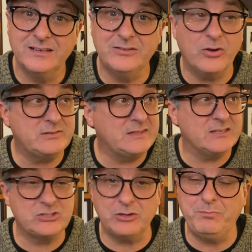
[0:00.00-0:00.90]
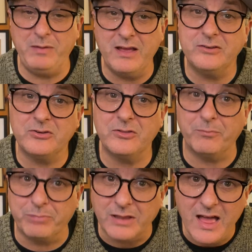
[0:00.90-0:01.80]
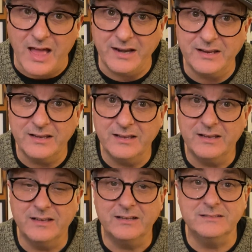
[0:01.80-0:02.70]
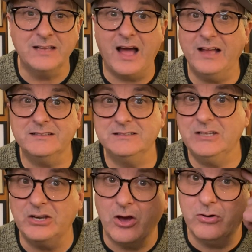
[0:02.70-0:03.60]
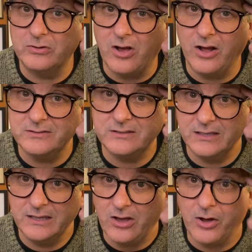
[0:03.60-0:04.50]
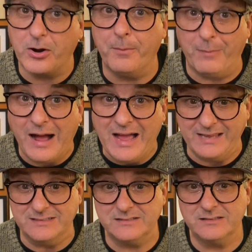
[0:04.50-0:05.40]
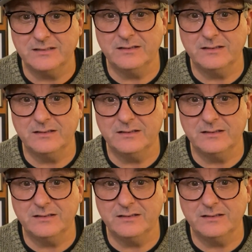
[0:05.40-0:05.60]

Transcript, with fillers: Those things should be under the blood, not, you know, constantly on our minds.